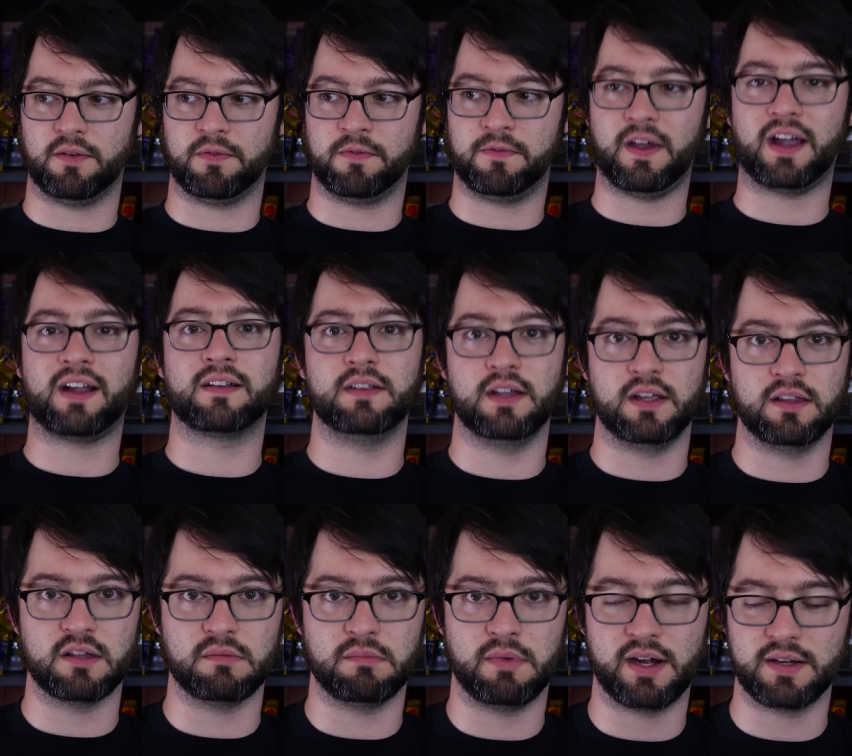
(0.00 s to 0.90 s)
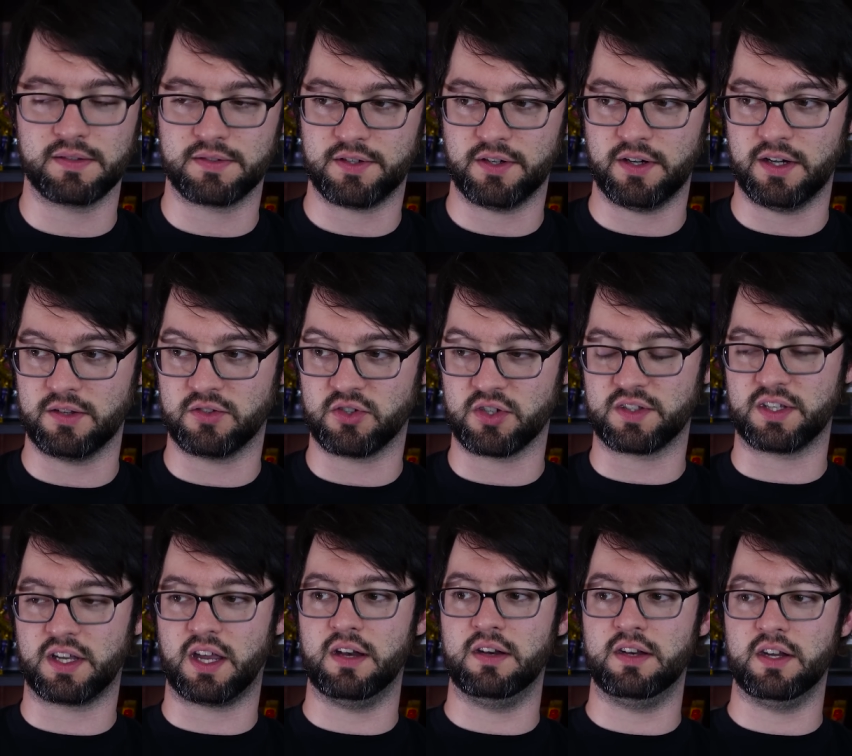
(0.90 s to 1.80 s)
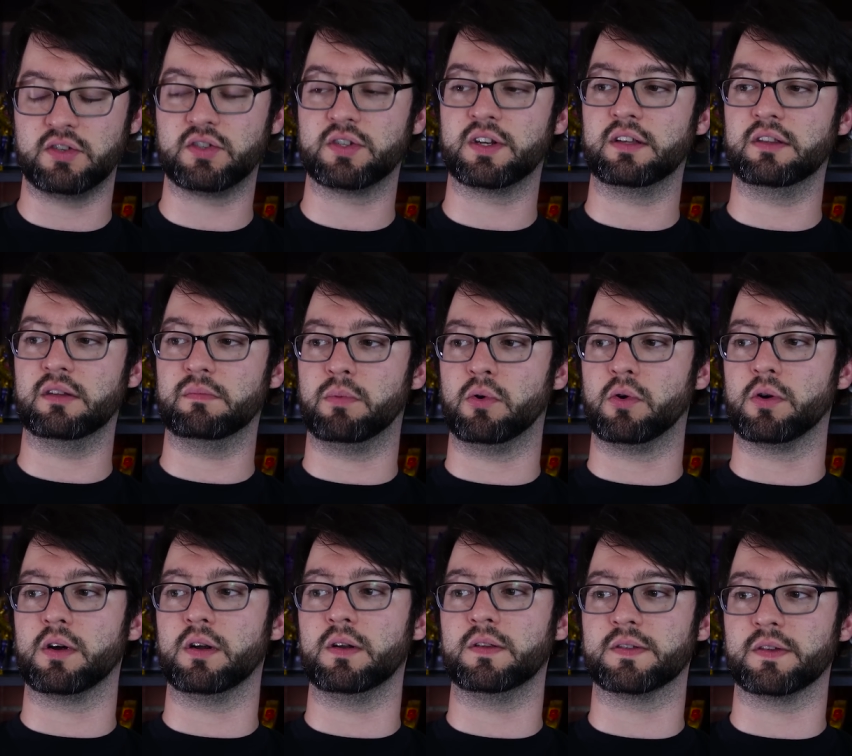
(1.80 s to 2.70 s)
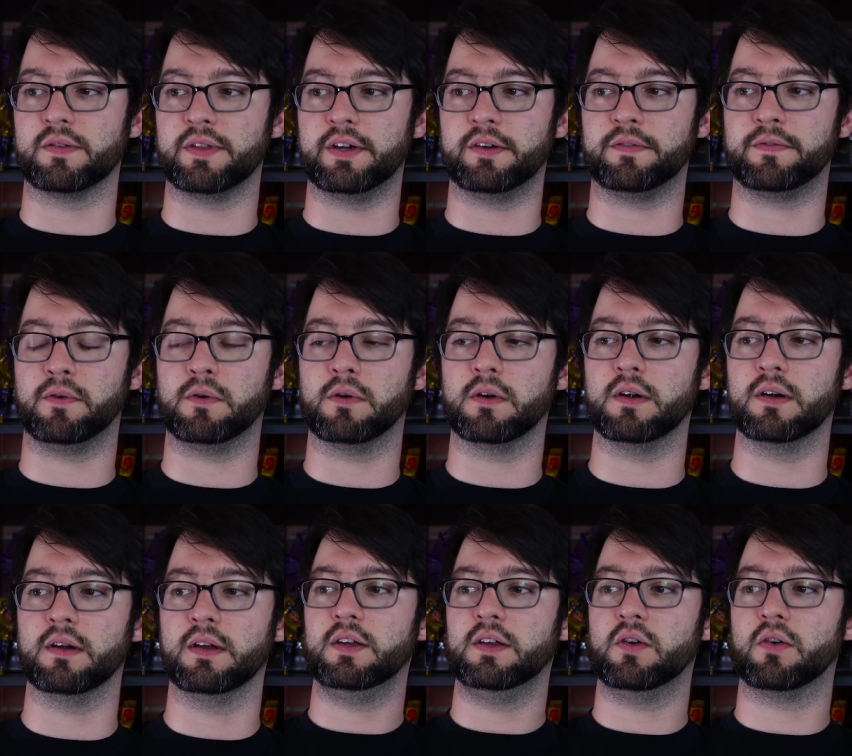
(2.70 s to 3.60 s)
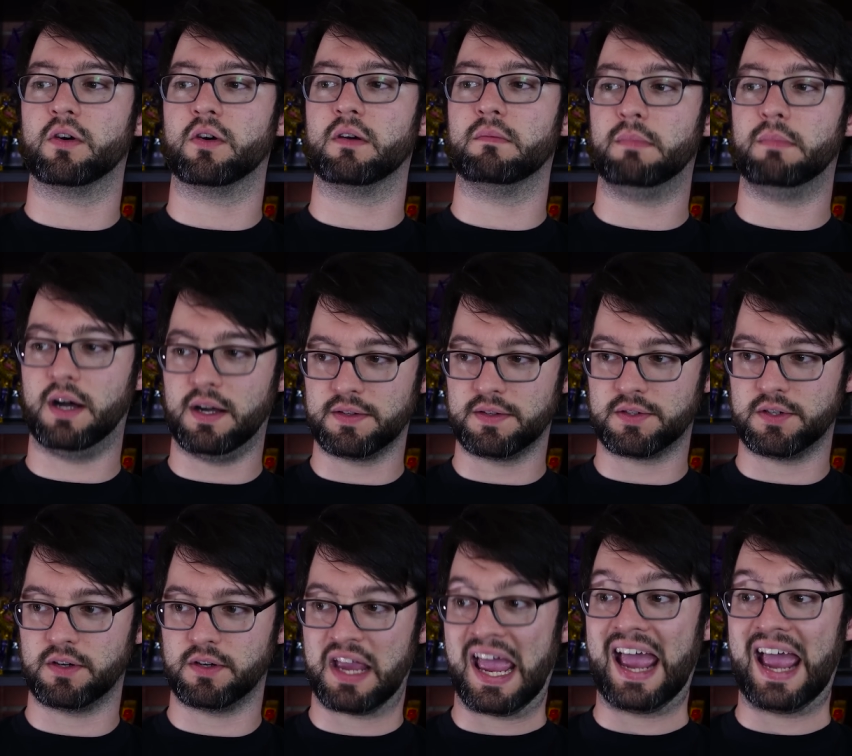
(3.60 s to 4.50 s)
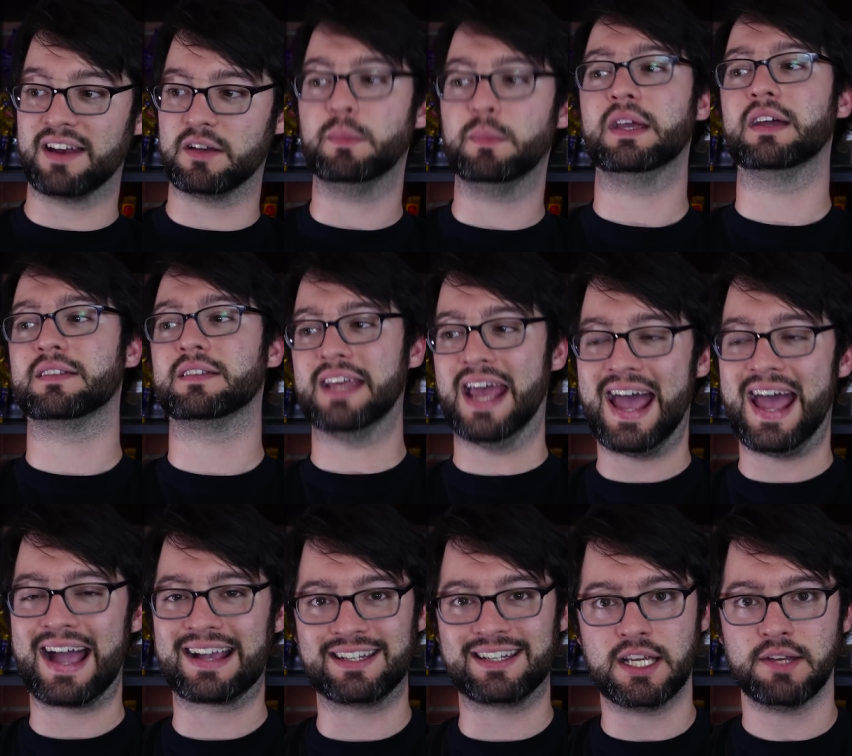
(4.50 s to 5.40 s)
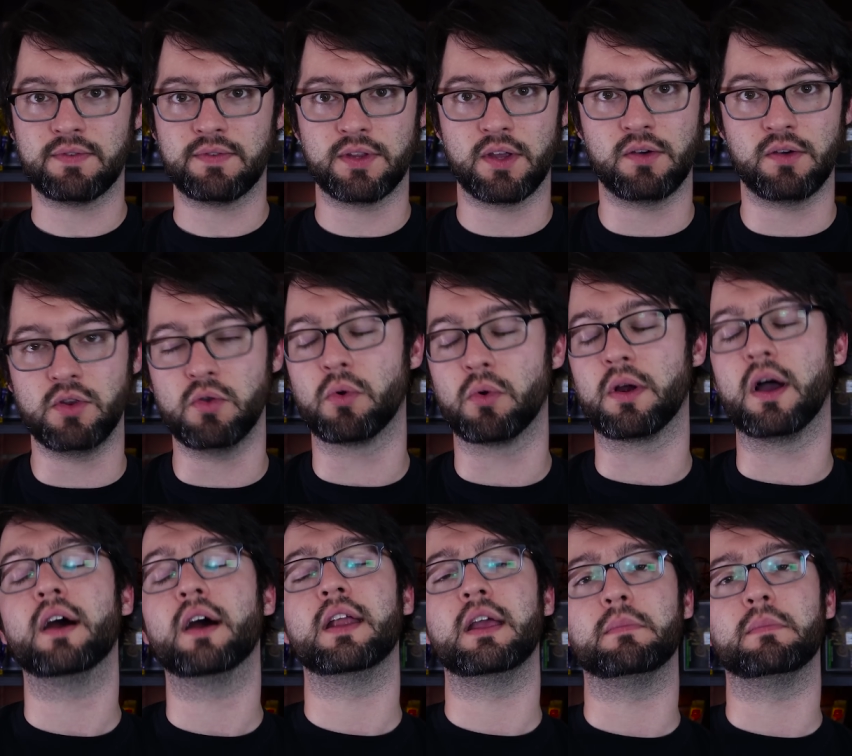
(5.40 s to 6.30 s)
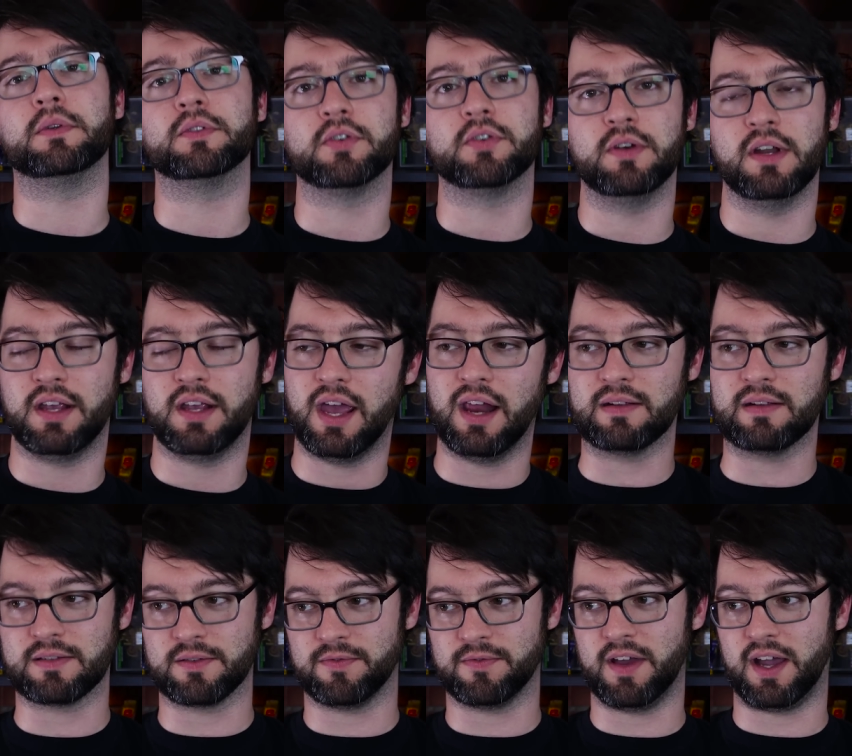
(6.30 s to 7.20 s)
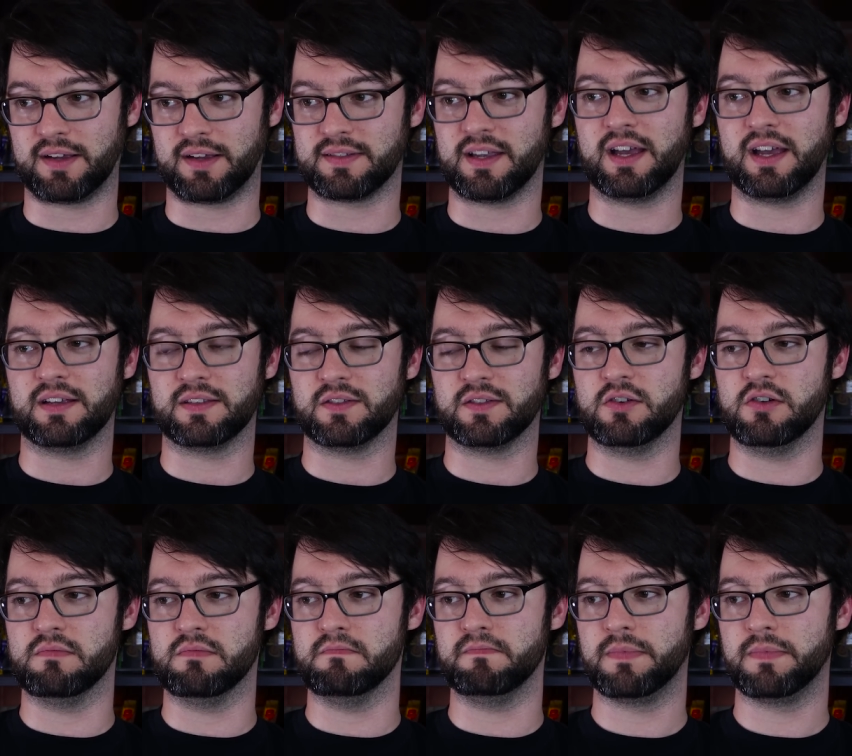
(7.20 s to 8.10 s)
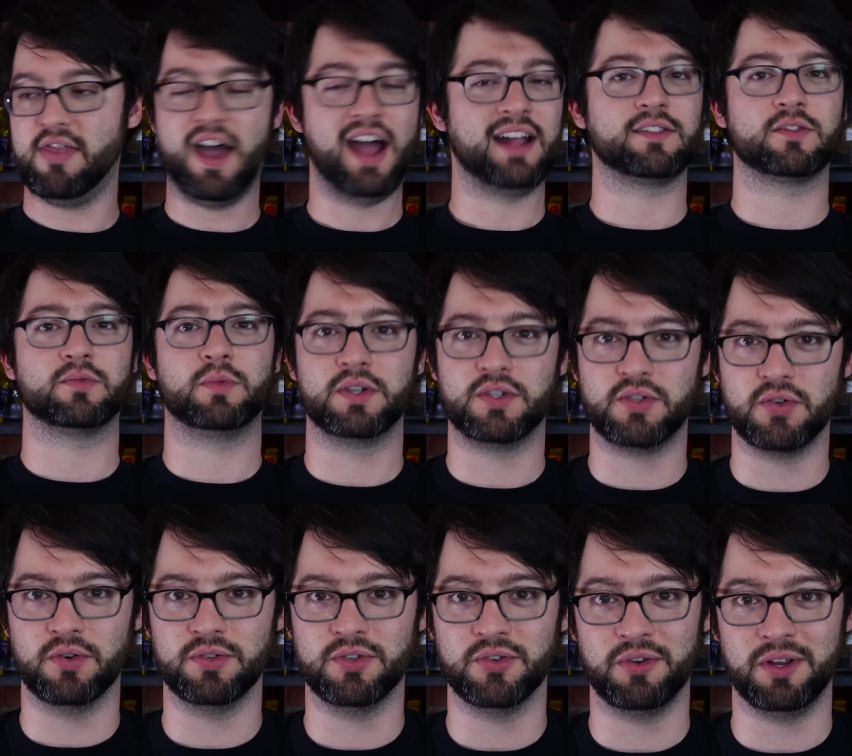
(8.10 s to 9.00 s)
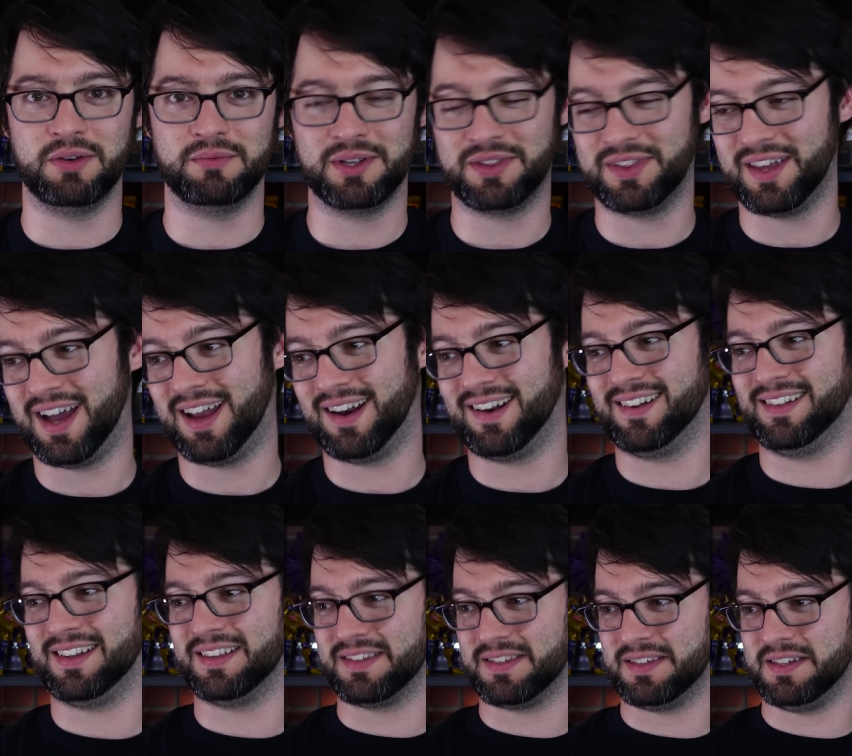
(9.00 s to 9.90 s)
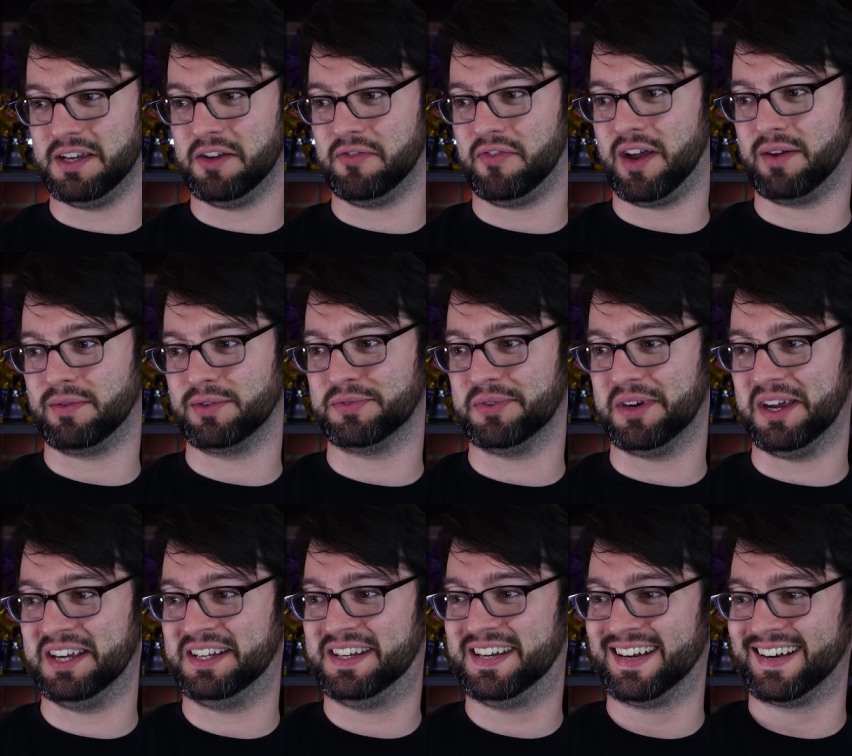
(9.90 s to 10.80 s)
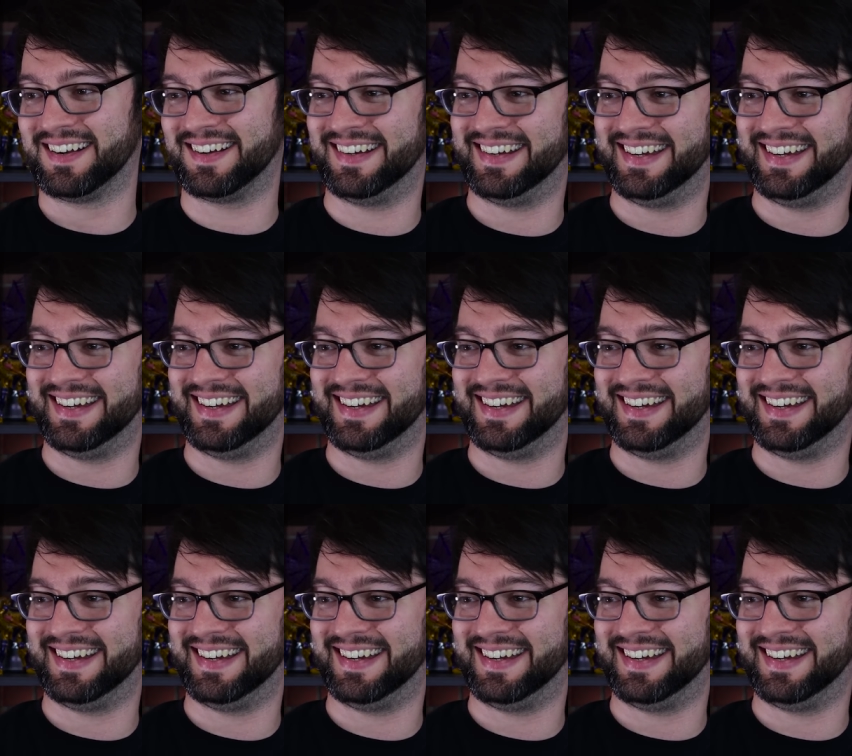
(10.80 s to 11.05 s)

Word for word: affecting the monster. It's just a condition on the board, so therefore your monster can't be attacked even though you were unable to negate its effects. I assume that's what you're doing with that. Let's see if I was right.